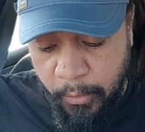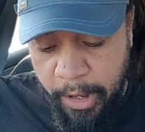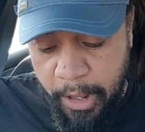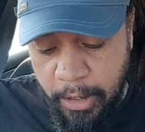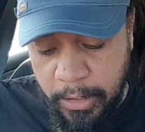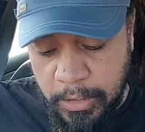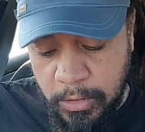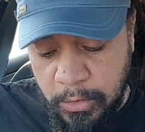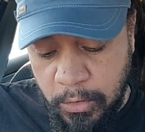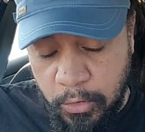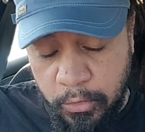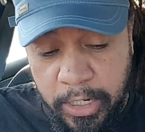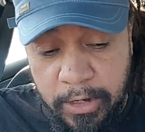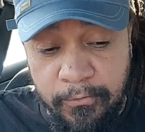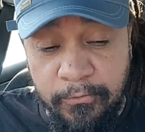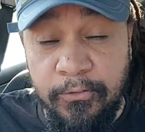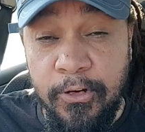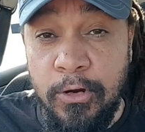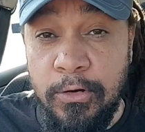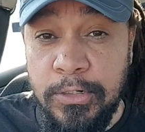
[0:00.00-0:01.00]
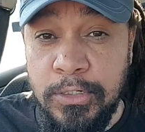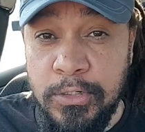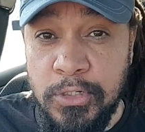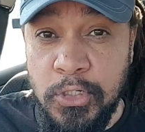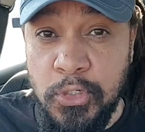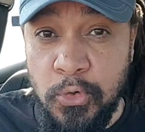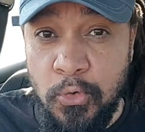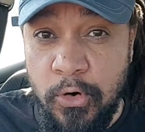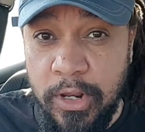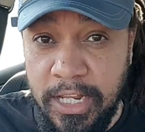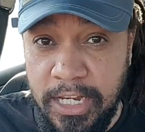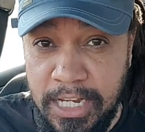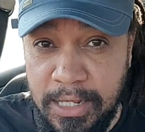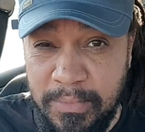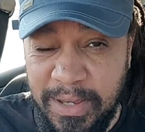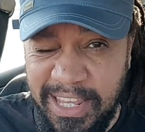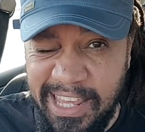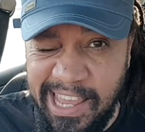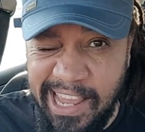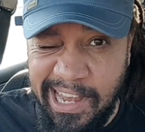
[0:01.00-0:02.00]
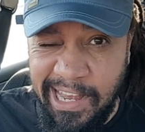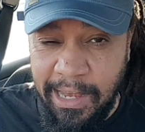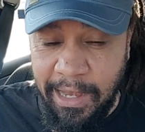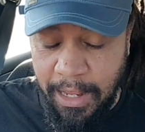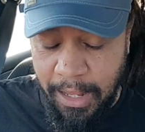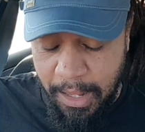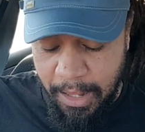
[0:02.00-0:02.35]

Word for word: way, I was looking forward to stalking him again,